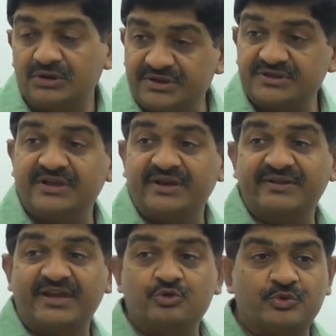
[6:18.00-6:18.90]
On this
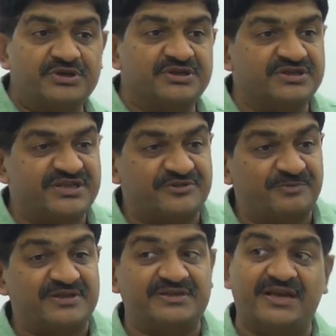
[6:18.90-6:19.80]
there is education
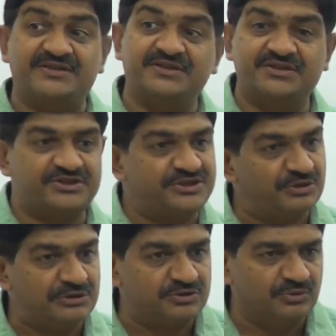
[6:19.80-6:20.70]
cess plus
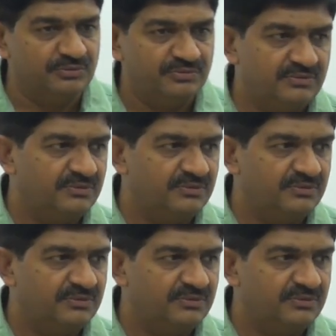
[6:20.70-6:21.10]
SHEC also.